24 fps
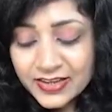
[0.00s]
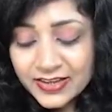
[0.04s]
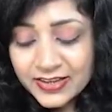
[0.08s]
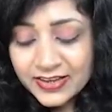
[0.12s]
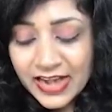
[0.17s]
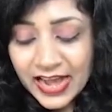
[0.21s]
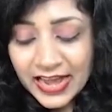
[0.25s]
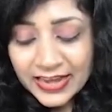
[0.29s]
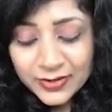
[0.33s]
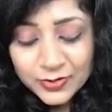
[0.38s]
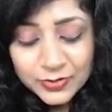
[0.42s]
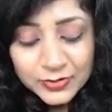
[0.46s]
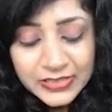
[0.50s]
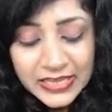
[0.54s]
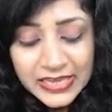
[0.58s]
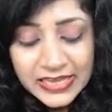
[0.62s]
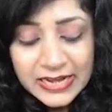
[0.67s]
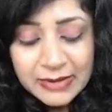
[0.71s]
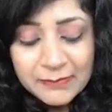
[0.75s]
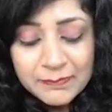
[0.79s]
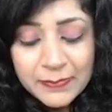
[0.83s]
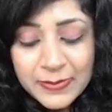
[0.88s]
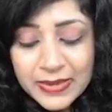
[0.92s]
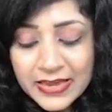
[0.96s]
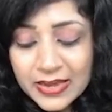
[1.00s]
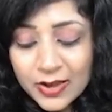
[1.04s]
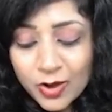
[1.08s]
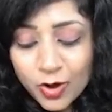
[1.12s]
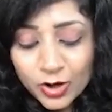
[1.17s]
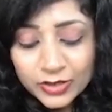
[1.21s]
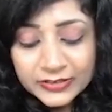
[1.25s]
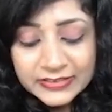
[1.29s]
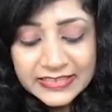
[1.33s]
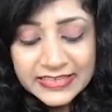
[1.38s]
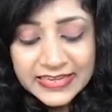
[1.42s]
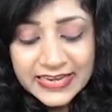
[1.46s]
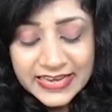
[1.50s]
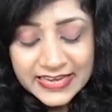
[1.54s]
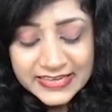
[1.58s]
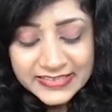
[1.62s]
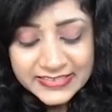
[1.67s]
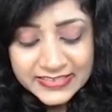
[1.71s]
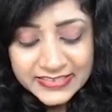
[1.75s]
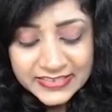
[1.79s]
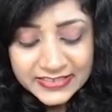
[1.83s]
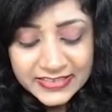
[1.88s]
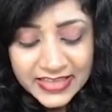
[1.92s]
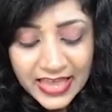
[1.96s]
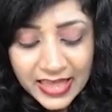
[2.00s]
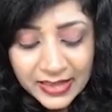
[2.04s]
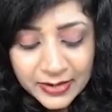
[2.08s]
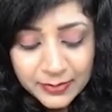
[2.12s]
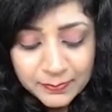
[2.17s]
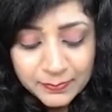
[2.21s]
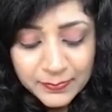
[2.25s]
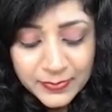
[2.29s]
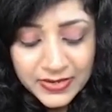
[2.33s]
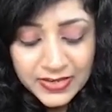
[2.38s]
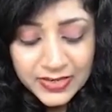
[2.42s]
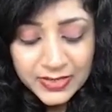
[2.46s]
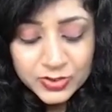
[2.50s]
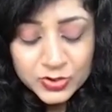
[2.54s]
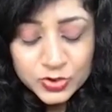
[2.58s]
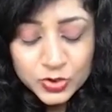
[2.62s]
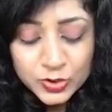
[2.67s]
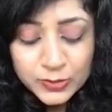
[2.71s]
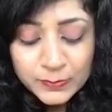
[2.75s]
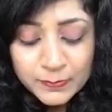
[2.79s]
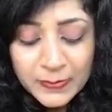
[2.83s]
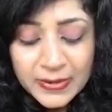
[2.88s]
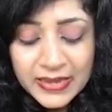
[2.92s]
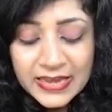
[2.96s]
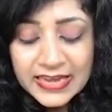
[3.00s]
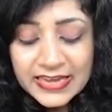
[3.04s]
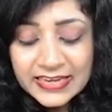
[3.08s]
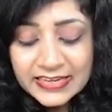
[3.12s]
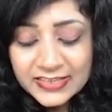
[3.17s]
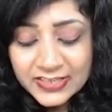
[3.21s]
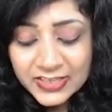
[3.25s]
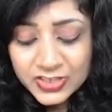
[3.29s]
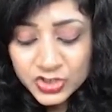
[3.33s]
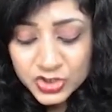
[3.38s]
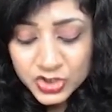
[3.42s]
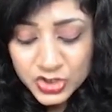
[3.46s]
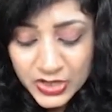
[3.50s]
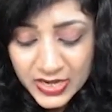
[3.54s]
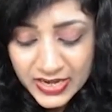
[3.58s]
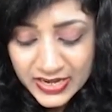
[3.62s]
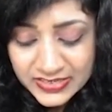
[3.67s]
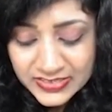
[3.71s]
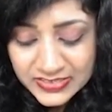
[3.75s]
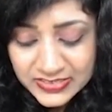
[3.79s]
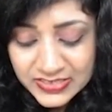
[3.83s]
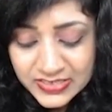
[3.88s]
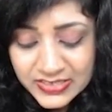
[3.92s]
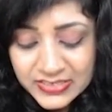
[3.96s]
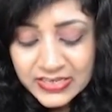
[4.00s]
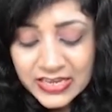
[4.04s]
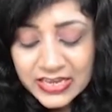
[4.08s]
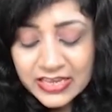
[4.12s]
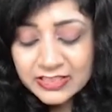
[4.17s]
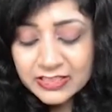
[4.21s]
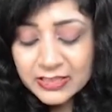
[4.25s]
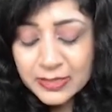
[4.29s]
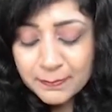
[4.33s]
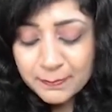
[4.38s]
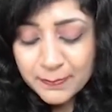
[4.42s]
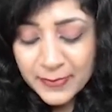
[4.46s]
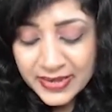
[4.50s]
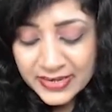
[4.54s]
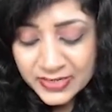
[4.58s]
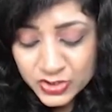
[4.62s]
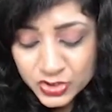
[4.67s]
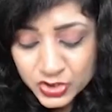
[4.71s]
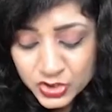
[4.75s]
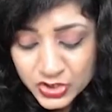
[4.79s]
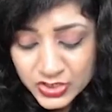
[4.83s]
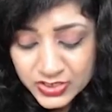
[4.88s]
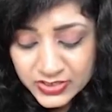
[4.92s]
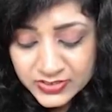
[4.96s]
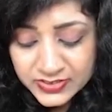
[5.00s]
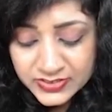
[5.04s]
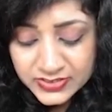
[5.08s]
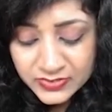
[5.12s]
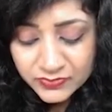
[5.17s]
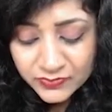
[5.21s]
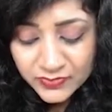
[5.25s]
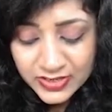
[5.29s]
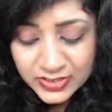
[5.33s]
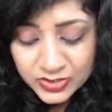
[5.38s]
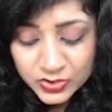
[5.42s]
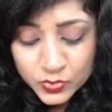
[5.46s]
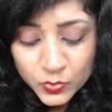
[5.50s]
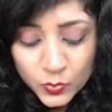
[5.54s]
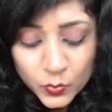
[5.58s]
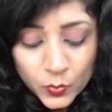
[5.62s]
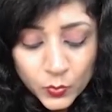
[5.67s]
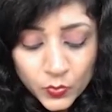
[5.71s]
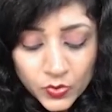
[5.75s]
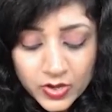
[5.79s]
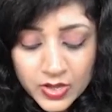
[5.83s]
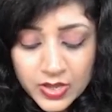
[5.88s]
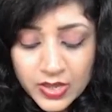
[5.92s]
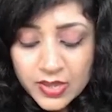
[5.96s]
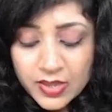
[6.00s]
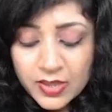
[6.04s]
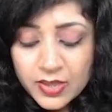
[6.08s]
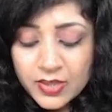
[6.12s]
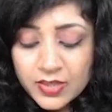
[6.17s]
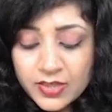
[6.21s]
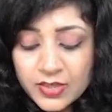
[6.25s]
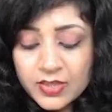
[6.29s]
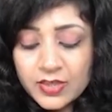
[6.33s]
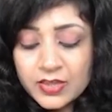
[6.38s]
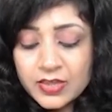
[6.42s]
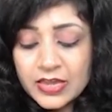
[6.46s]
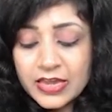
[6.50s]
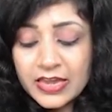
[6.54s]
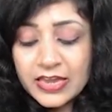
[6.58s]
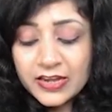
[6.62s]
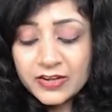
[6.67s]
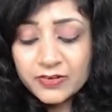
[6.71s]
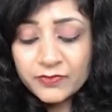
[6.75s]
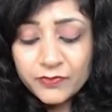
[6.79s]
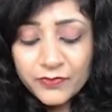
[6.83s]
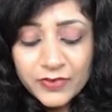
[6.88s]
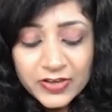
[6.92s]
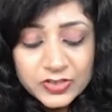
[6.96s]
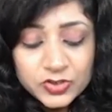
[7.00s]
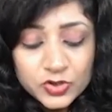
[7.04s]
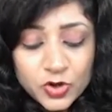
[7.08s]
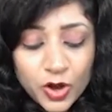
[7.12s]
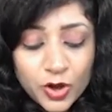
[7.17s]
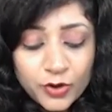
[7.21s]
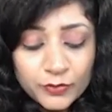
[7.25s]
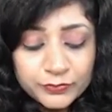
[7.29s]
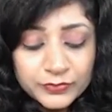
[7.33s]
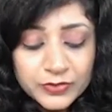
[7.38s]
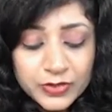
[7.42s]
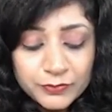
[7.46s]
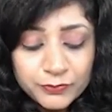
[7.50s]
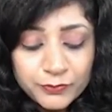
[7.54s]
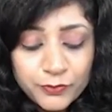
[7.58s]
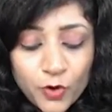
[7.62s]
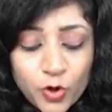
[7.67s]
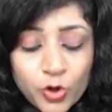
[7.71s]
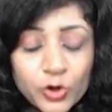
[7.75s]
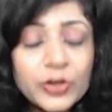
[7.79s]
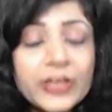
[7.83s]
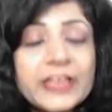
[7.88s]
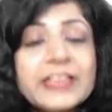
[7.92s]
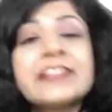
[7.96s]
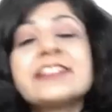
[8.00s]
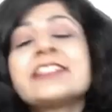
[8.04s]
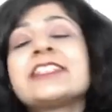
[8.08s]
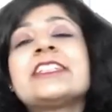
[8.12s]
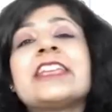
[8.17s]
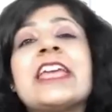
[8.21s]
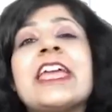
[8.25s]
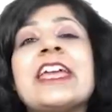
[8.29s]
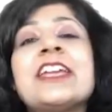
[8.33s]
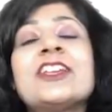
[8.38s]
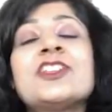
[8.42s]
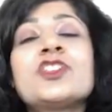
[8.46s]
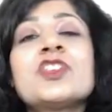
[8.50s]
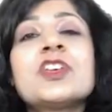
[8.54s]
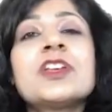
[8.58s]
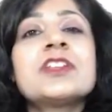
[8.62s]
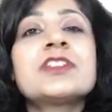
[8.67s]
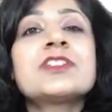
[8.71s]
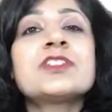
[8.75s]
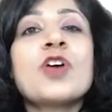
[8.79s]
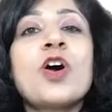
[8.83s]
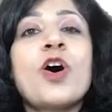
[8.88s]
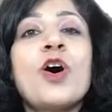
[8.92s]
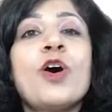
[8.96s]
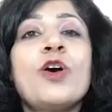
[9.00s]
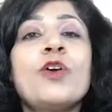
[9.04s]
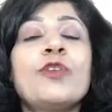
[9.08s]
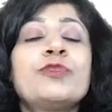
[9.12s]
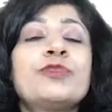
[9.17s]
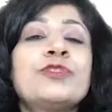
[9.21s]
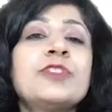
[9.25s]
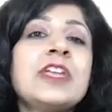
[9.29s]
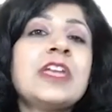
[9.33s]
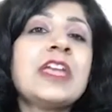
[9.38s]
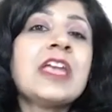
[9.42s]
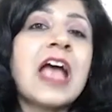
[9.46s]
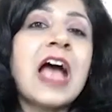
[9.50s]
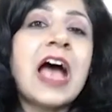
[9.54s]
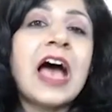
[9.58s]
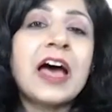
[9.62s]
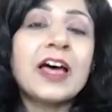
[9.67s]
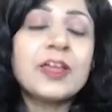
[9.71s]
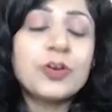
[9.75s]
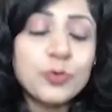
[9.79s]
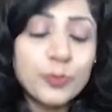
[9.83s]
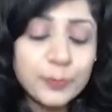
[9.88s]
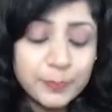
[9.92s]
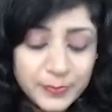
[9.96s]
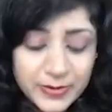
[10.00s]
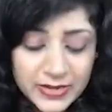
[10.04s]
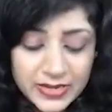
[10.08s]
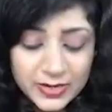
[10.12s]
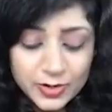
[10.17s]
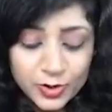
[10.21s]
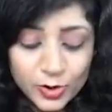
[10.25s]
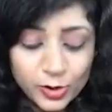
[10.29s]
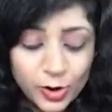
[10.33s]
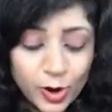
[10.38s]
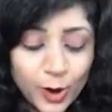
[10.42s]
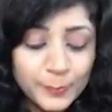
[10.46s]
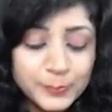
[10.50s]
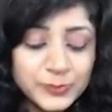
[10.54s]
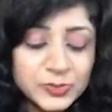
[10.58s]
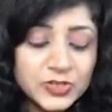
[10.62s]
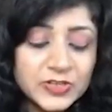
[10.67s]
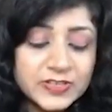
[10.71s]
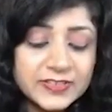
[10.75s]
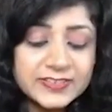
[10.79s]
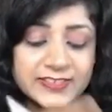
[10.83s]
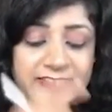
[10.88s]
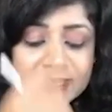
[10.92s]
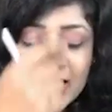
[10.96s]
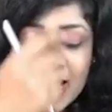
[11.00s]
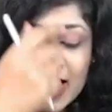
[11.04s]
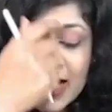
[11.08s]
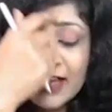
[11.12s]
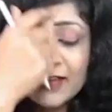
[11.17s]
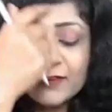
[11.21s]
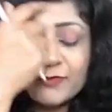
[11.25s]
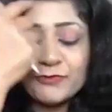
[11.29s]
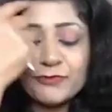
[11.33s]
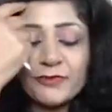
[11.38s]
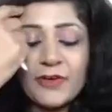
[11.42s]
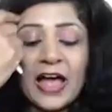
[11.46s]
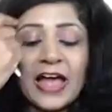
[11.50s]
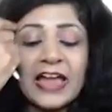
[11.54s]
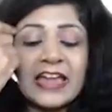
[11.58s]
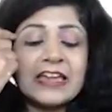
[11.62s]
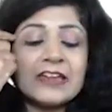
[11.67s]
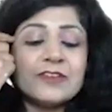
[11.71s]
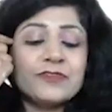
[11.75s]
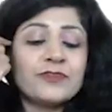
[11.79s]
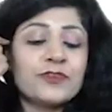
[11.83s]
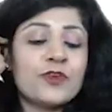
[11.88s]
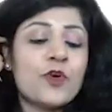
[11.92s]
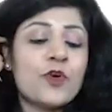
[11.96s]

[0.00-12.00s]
cryotherapy or the laser therapy should be initiated in the patients in which of the following stages of the ROP. Your options are 5